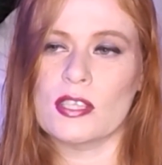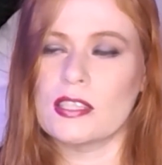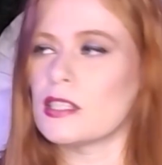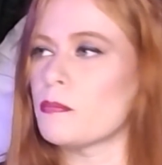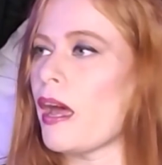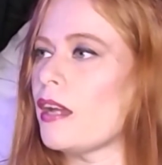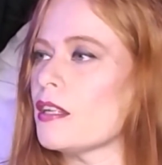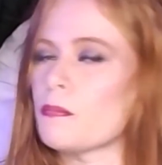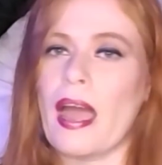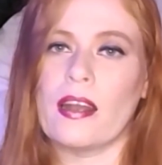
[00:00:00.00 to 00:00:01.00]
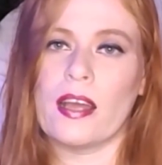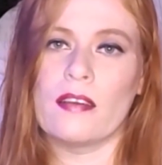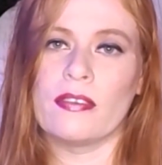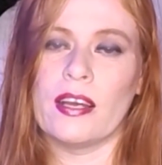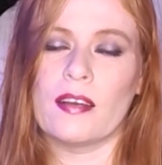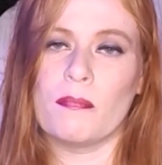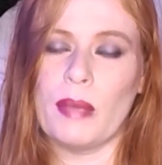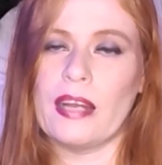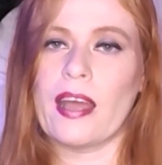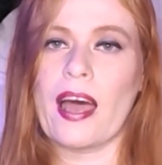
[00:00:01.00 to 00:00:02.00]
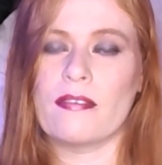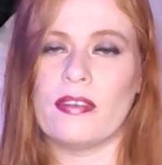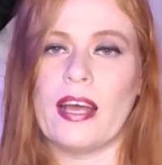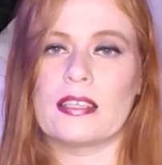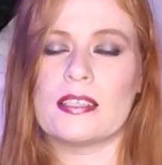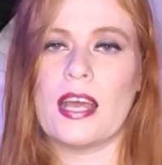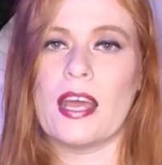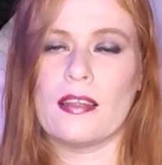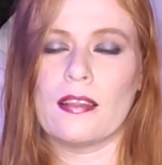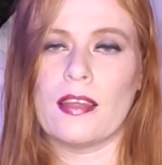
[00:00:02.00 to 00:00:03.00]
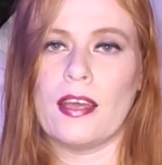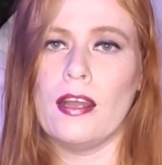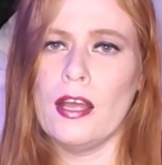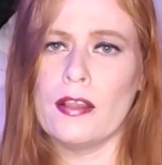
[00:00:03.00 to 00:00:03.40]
That's as bad as Ben Affleck saying that